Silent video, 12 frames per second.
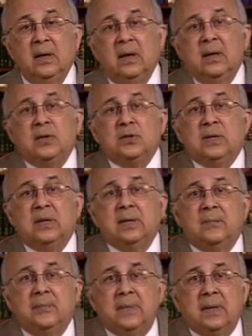Initially,
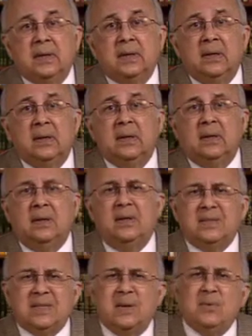
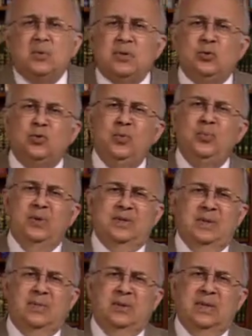Nizami was dubious
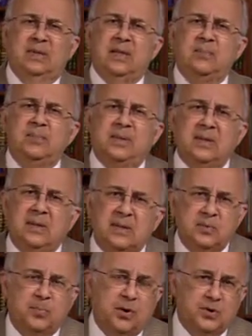about attempting
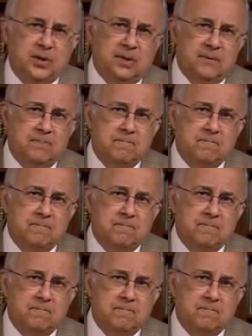this project.